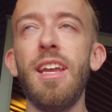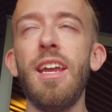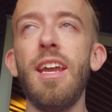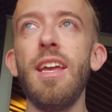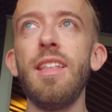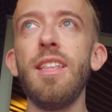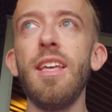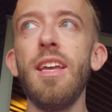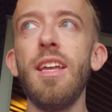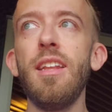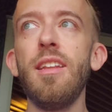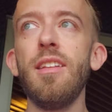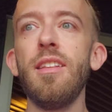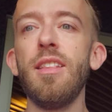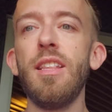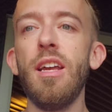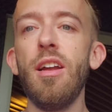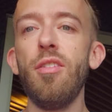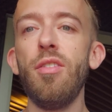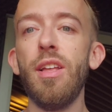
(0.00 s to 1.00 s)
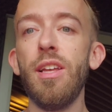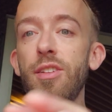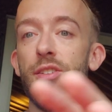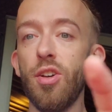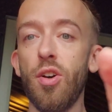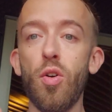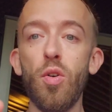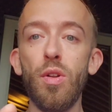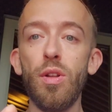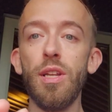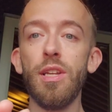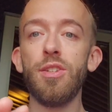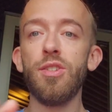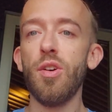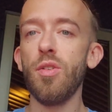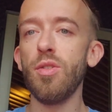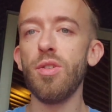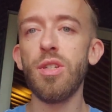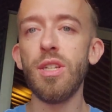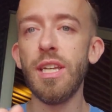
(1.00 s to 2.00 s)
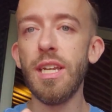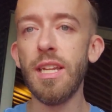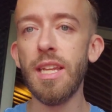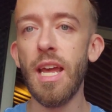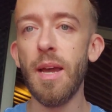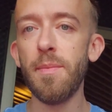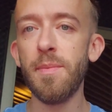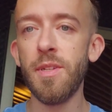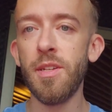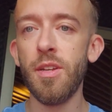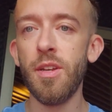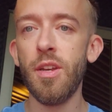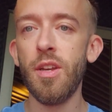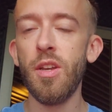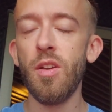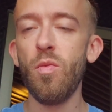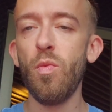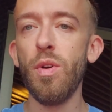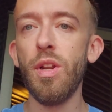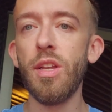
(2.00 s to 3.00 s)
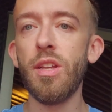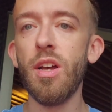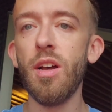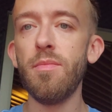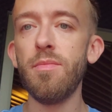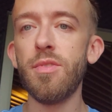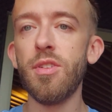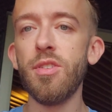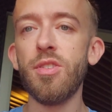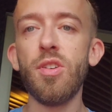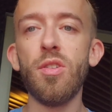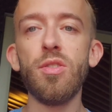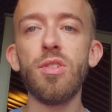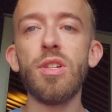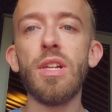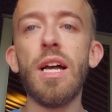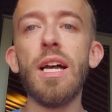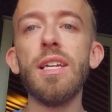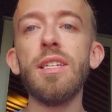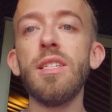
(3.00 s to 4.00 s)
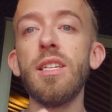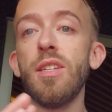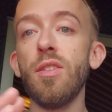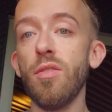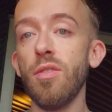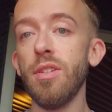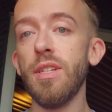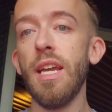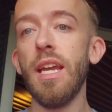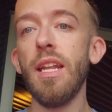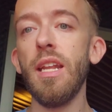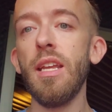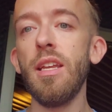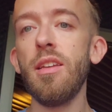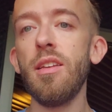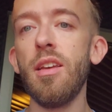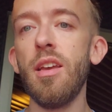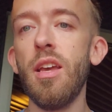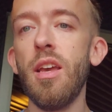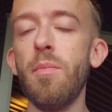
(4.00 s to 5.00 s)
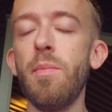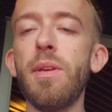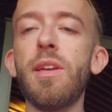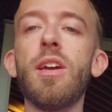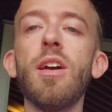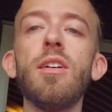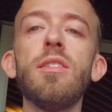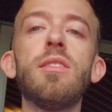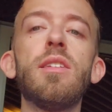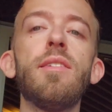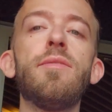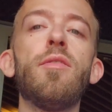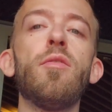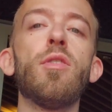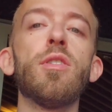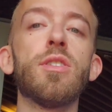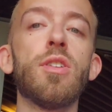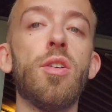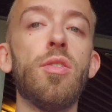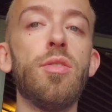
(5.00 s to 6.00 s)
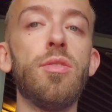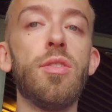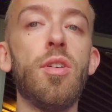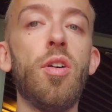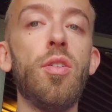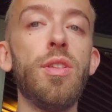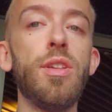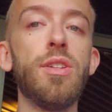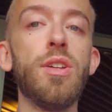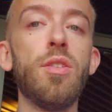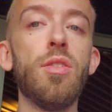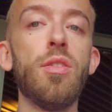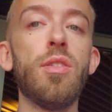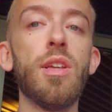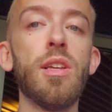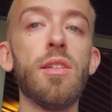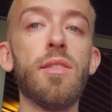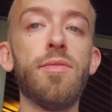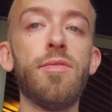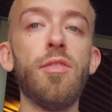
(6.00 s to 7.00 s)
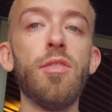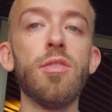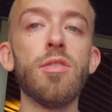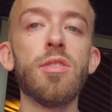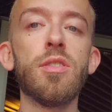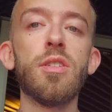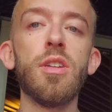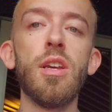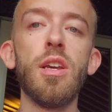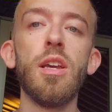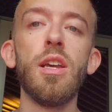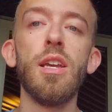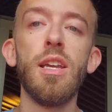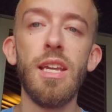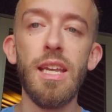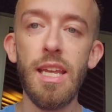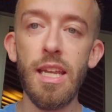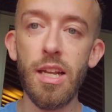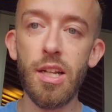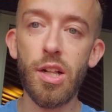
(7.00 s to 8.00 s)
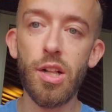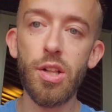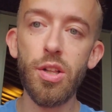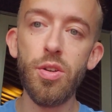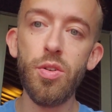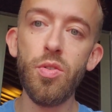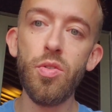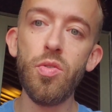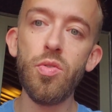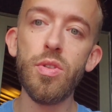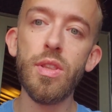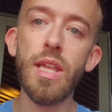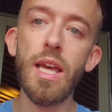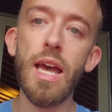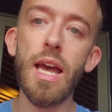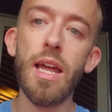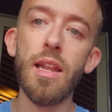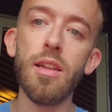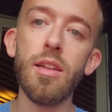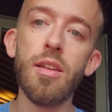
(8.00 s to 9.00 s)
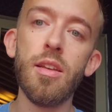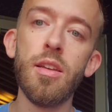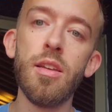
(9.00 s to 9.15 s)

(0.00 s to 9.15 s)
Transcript: and then they're like totally socially inept when it comes to socializing or dating because they focus on all these other things first. Include that